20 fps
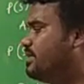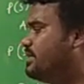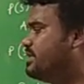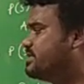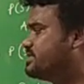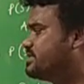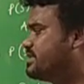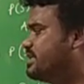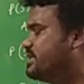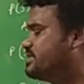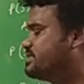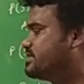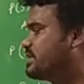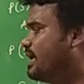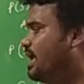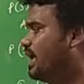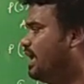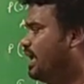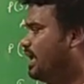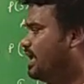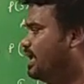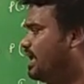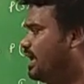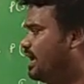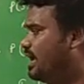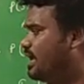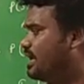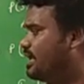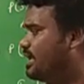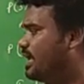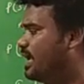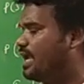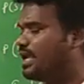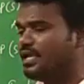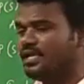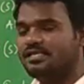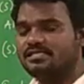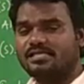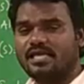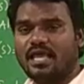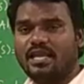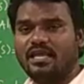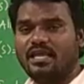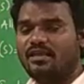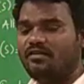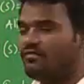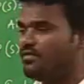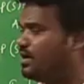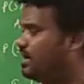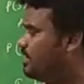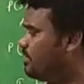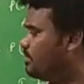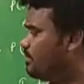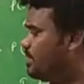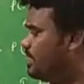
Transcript: This is here A is an event,